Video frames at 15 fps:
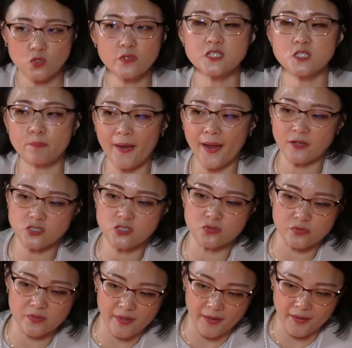So it's back
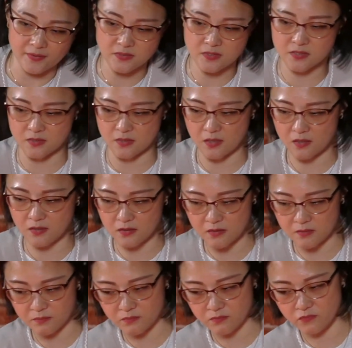to that
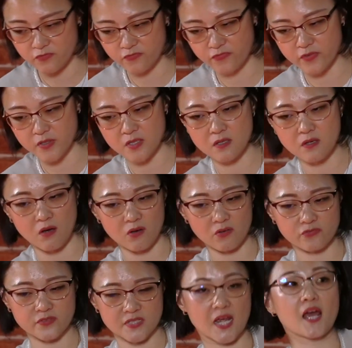um, fear
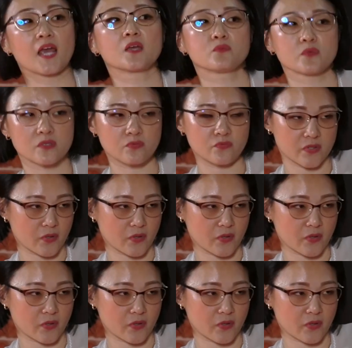of dying with